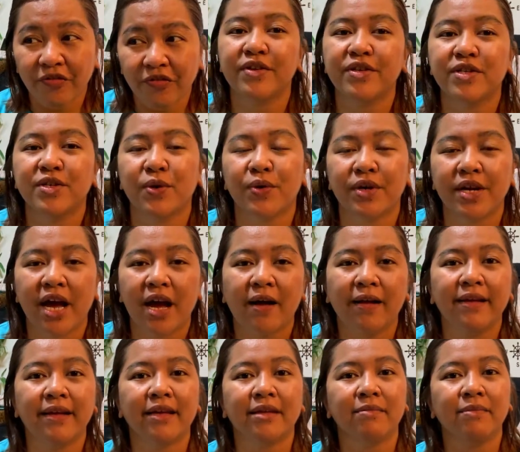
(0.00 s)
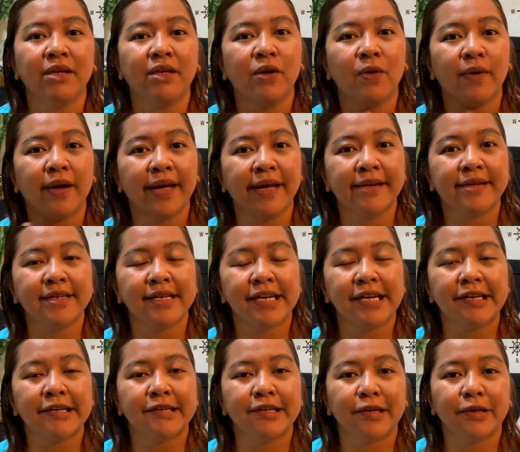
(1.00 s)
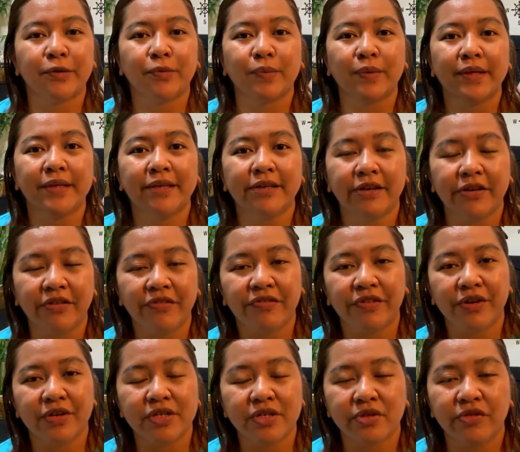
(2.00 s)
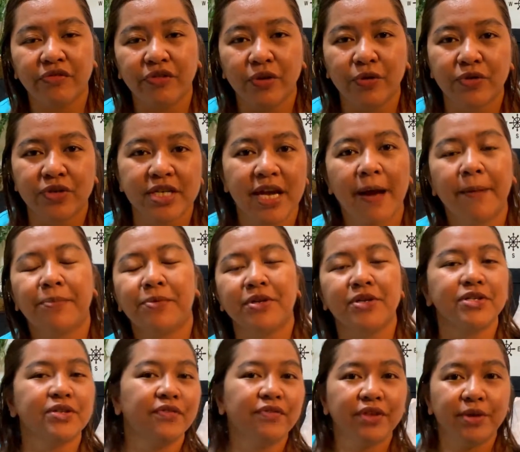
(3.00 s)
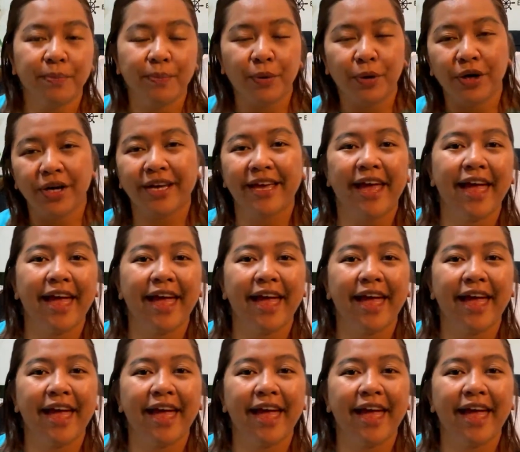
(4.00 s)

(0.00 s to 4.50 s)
So now let me go ahead and read the first few chapters of the book,